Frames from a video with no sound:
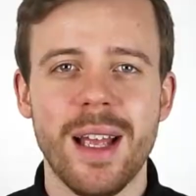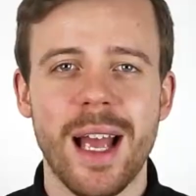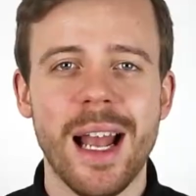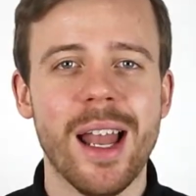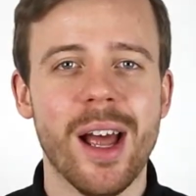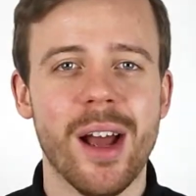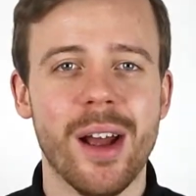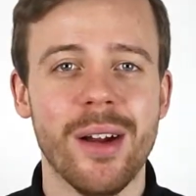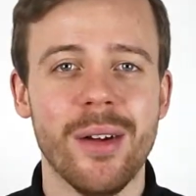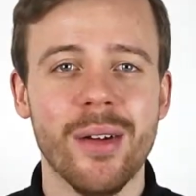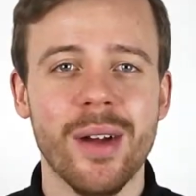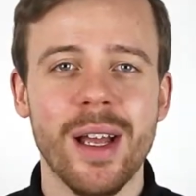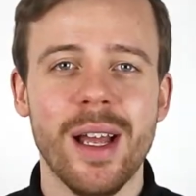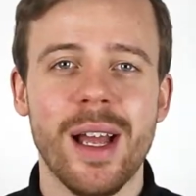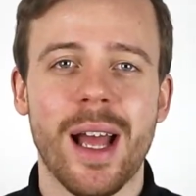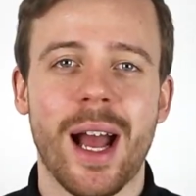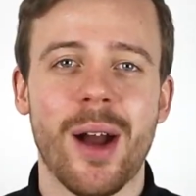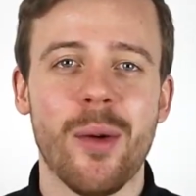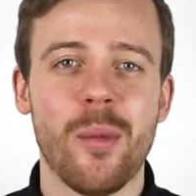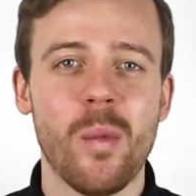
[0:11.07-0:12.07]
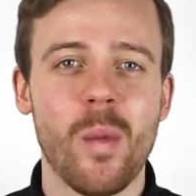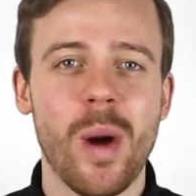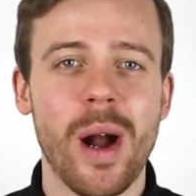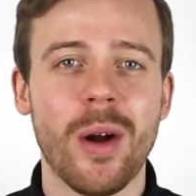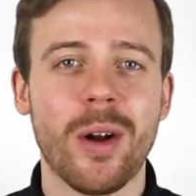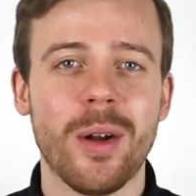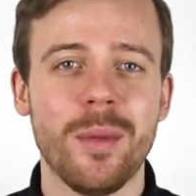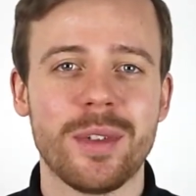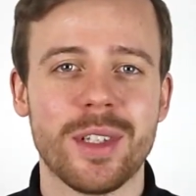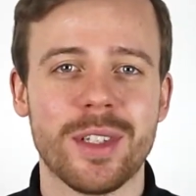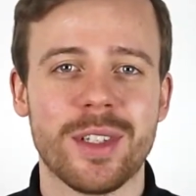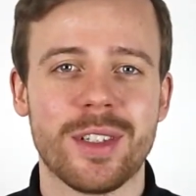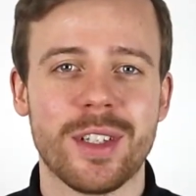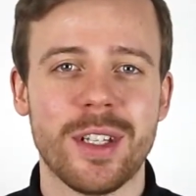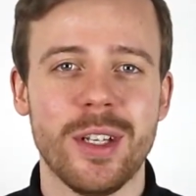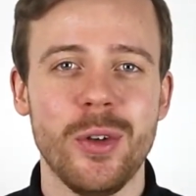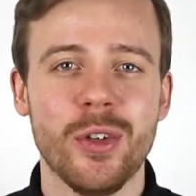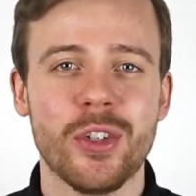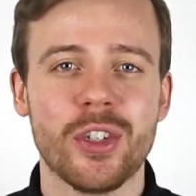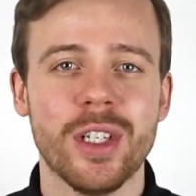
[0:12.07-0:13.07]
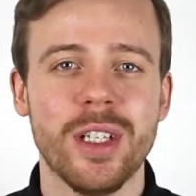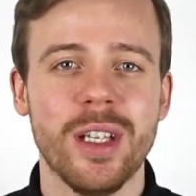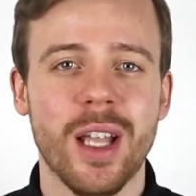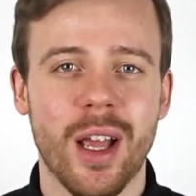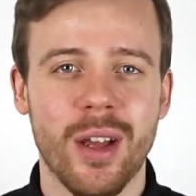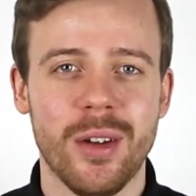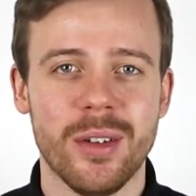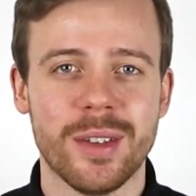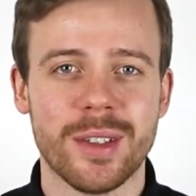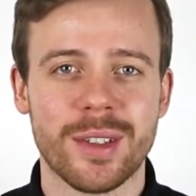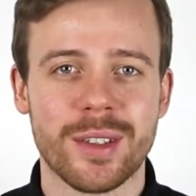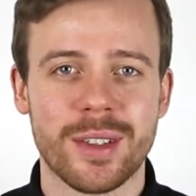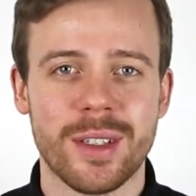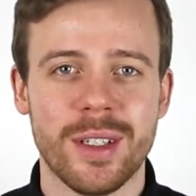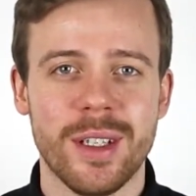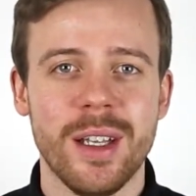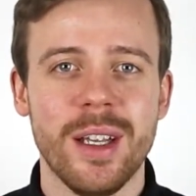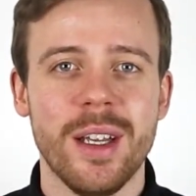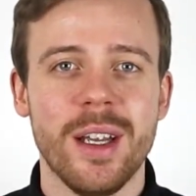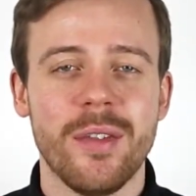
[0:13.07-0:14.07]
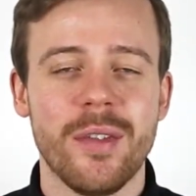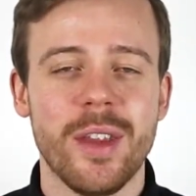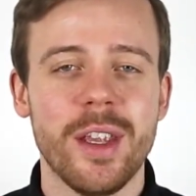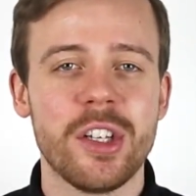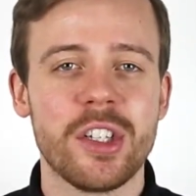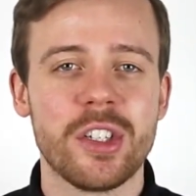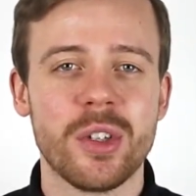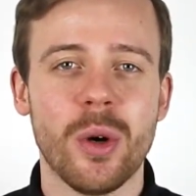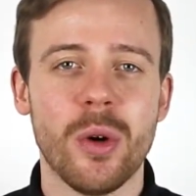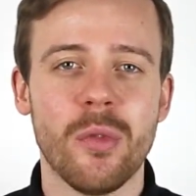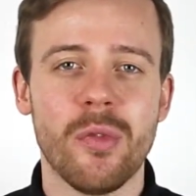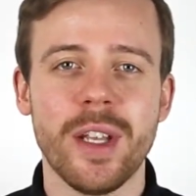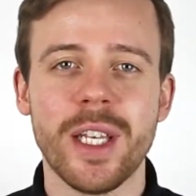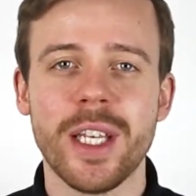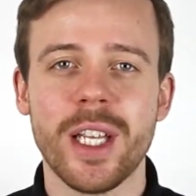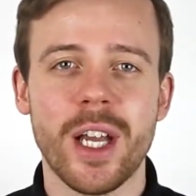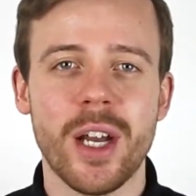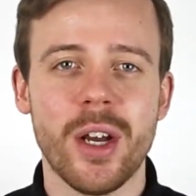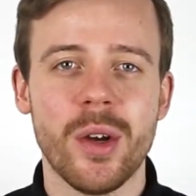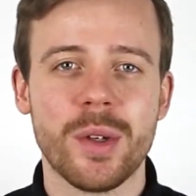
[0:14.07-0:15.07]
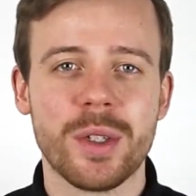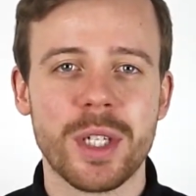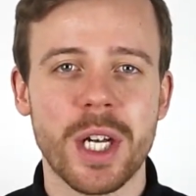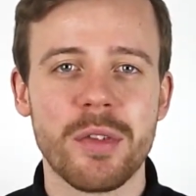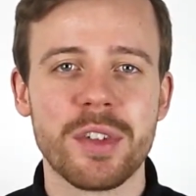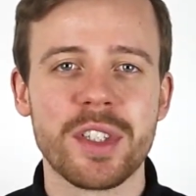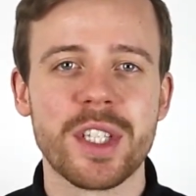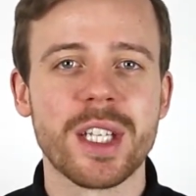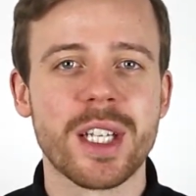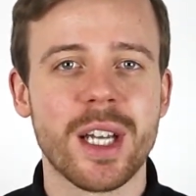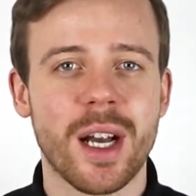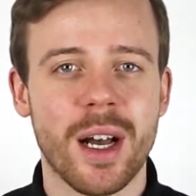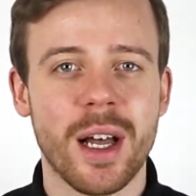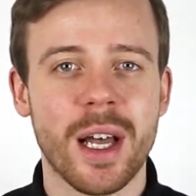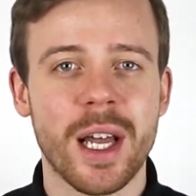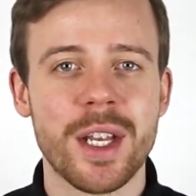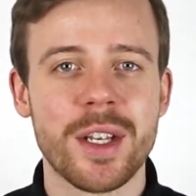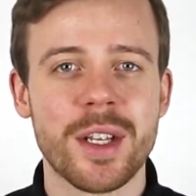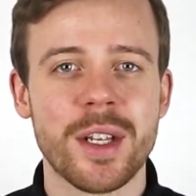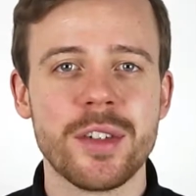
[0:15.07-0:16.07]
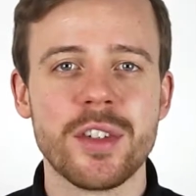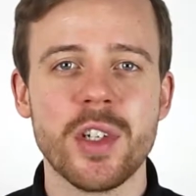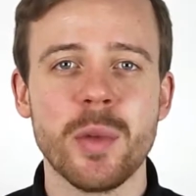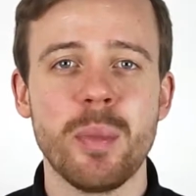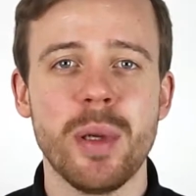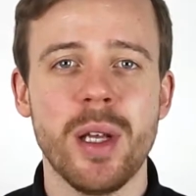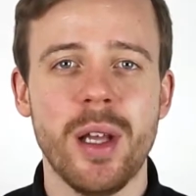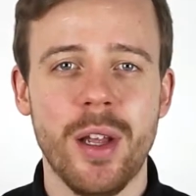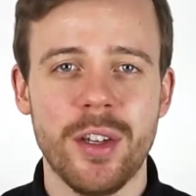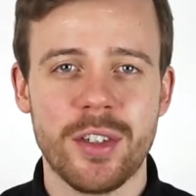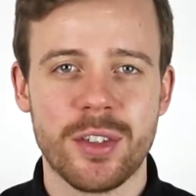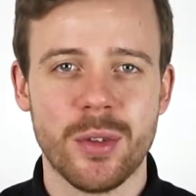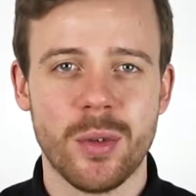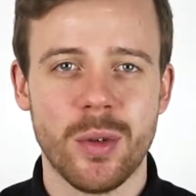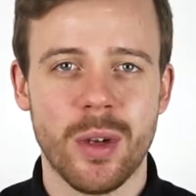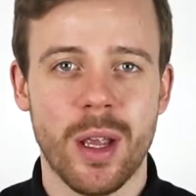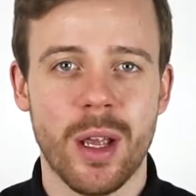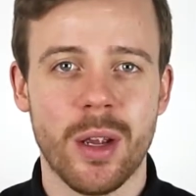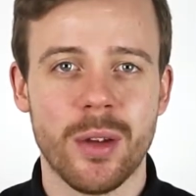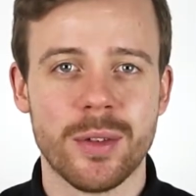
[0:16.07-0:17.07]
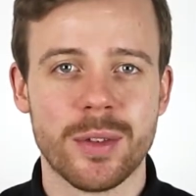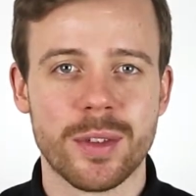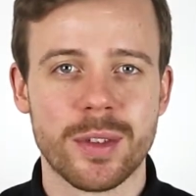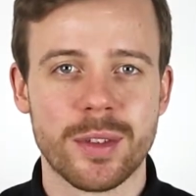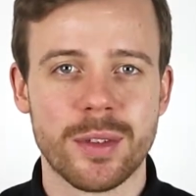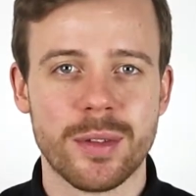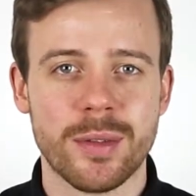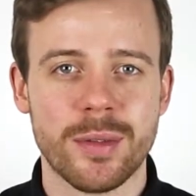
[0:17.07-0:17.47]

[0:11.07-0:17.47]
Hello and welcome to Solution Loans. This short video covers the guide to personal loans.